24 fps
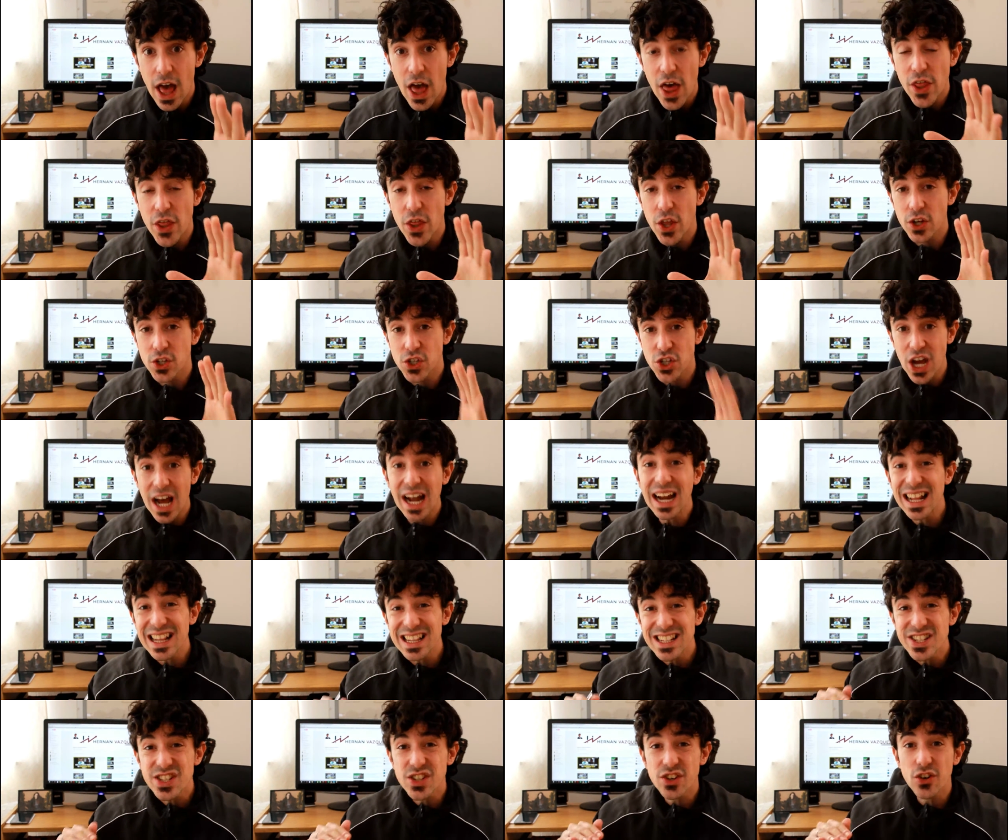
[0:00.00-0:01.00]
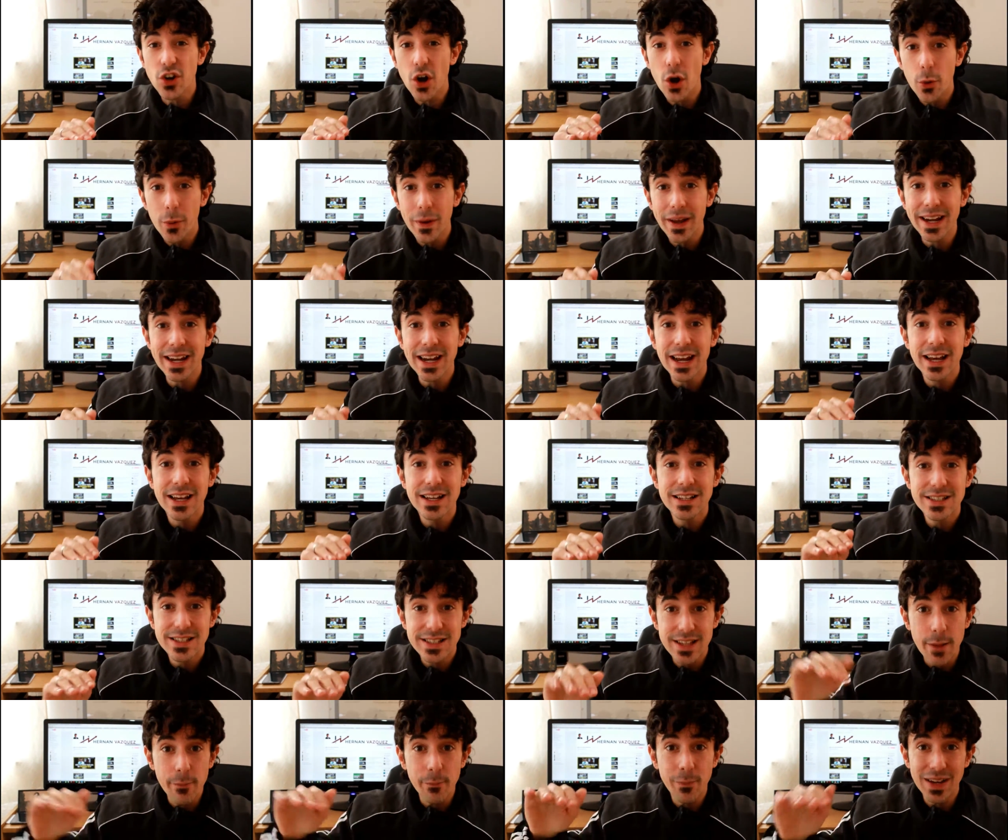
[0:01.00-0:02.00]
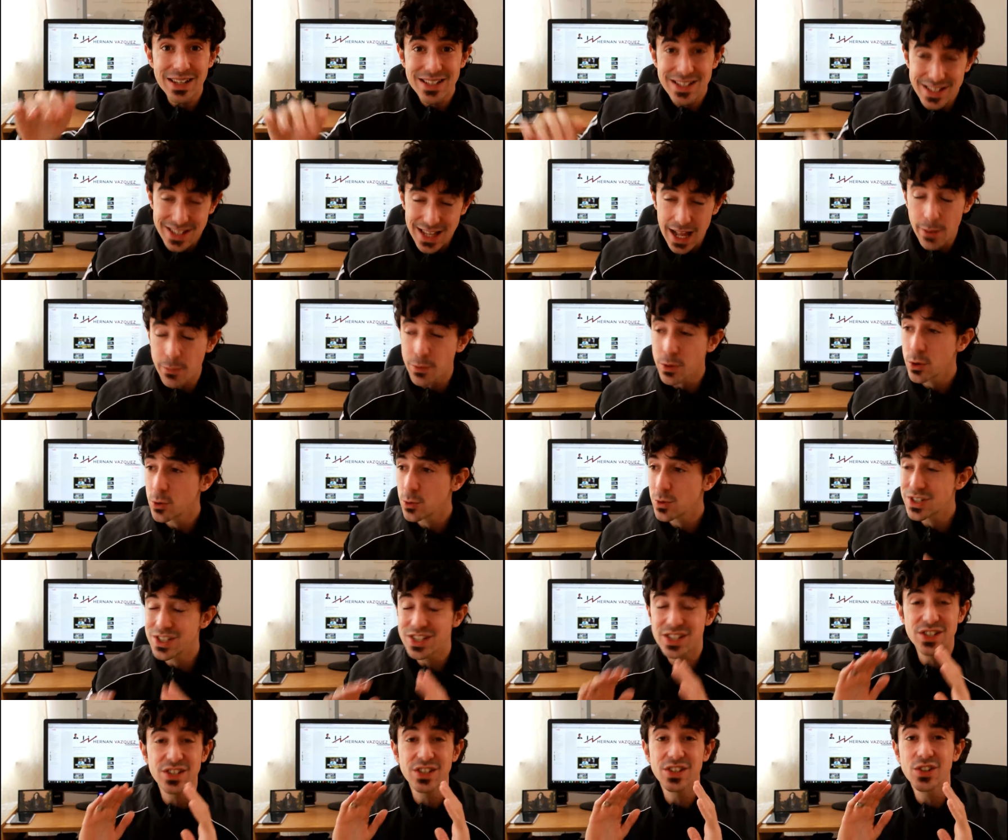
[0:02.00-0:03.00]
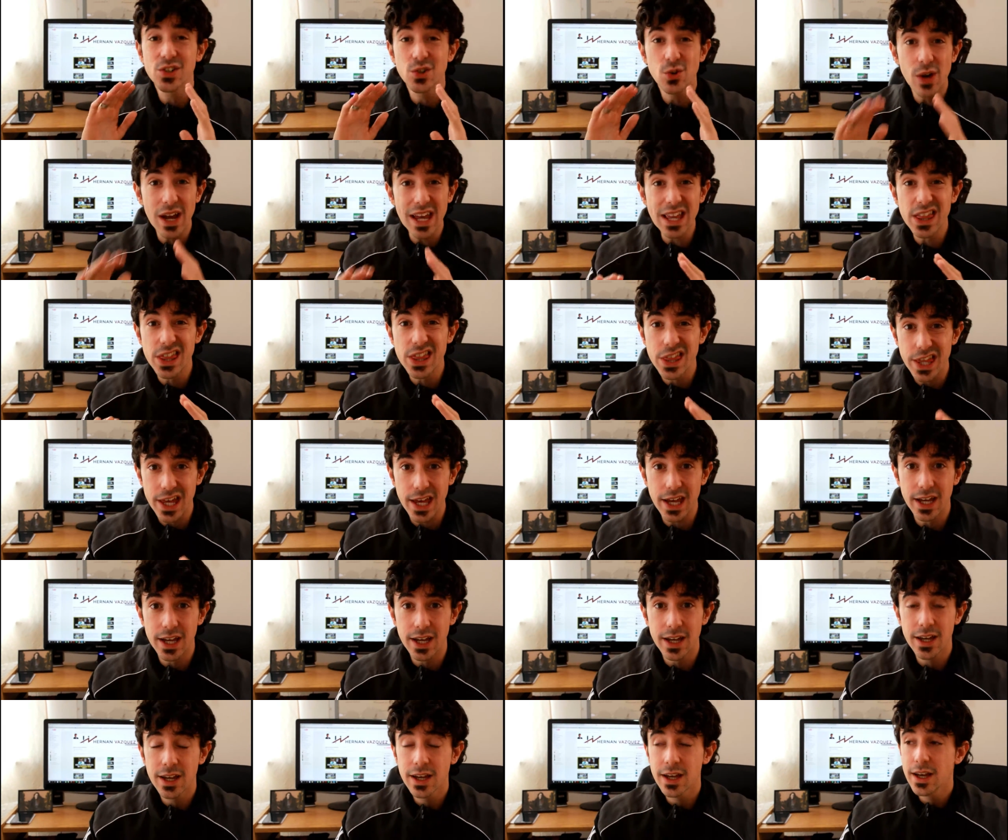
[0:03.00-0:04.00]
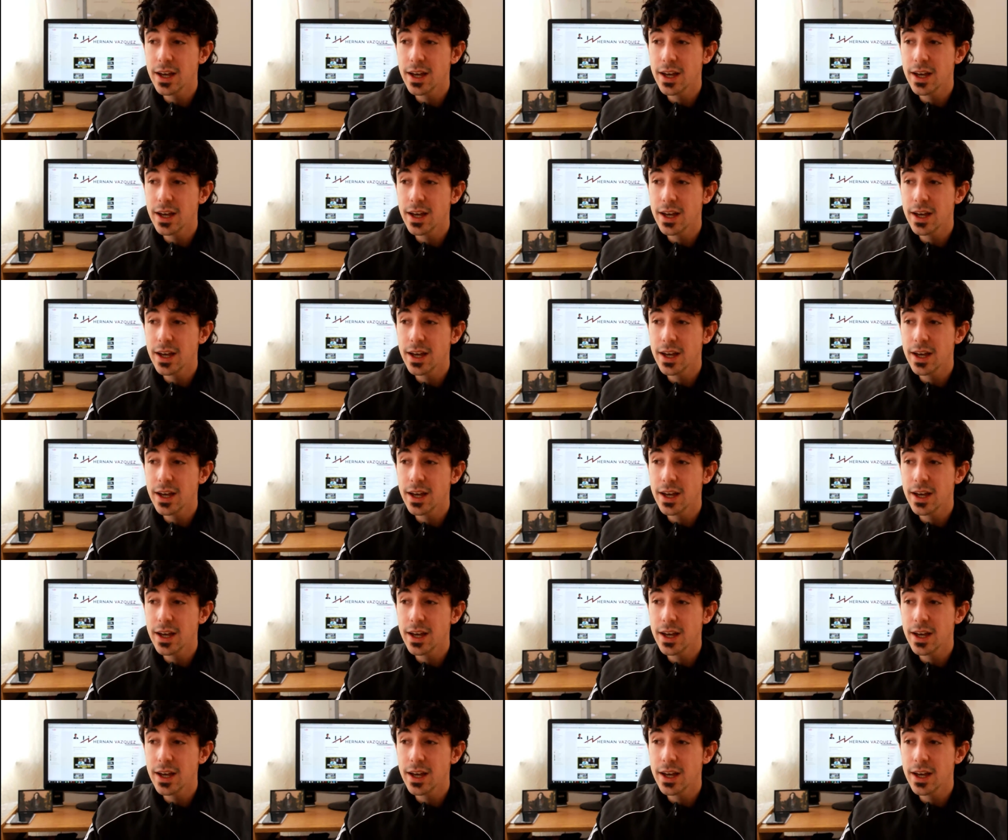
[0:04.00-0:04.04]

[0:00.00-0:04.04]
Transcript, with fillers: The channel is growing step by step, which is a great thing,